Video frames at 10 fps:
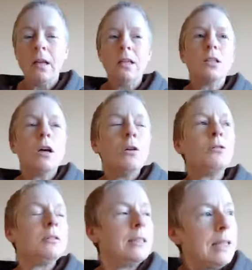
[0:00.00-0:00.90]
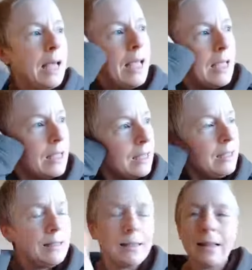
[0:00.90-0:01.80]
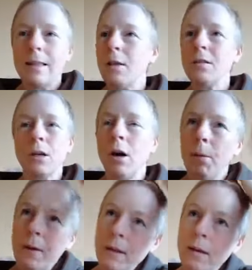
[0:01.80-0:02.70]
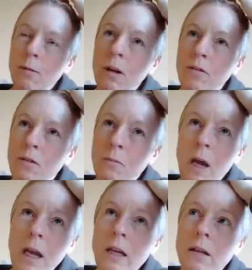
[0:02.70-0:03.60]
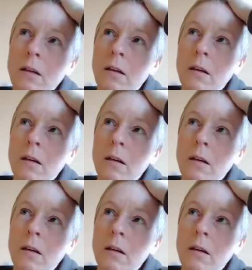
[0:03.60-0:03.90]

So today, there's a comment that one of you made.